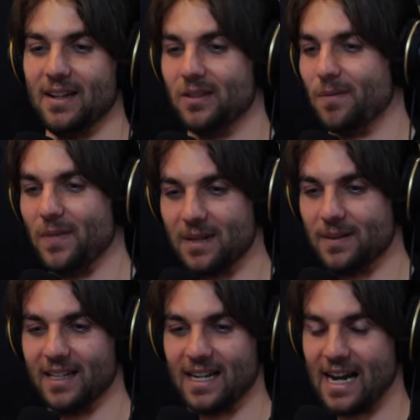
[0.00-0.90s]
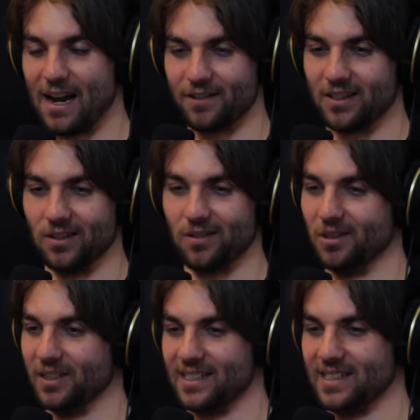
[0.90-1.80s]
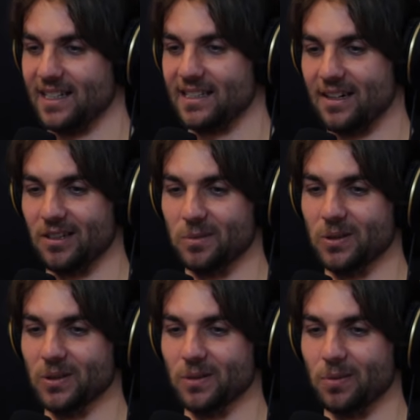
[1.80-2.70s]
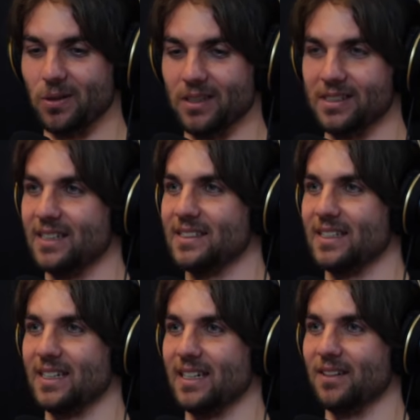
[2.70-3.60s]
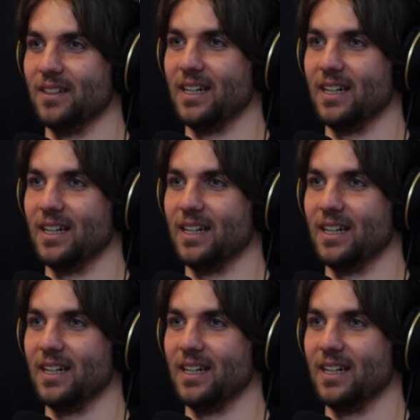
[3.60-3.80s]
Yeah. Or maybe they have to go through this like terrible process to kind